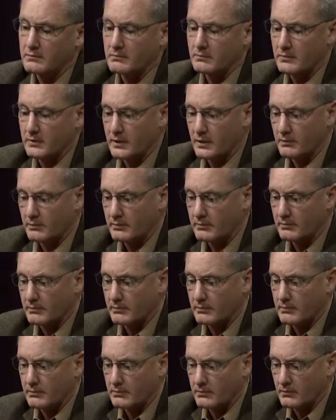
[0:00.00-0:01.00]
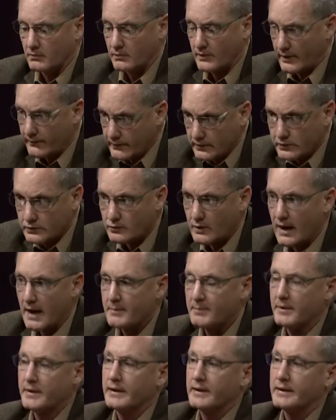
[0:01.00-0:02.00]
you know, revenue
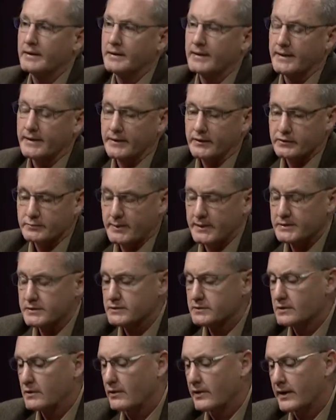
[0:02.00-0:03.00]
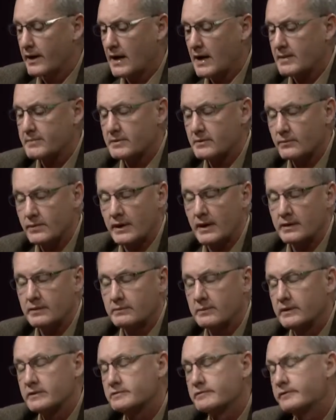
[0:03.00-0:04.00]
dropping, expenses going up, and we had to
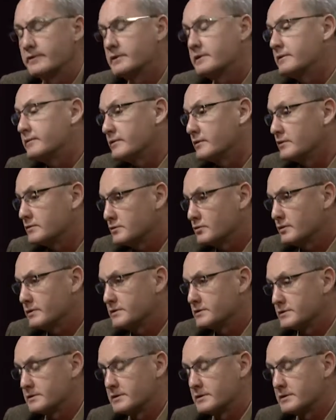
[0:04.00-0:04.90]
make some very difficult choices.